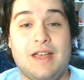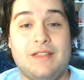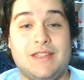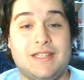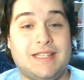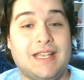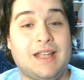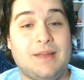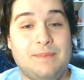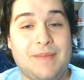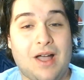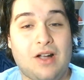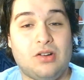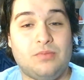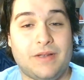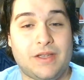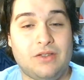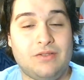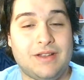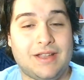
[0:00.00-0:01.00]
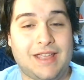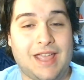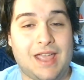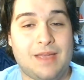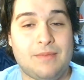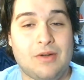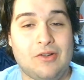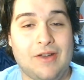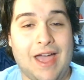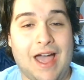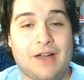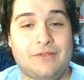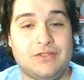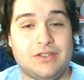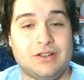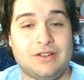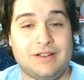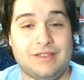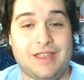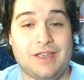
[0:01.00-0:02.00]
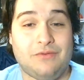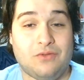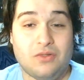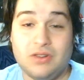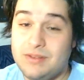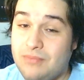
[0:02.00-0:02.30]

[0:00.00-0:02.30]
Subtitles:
The second power play unit came out after, and they forced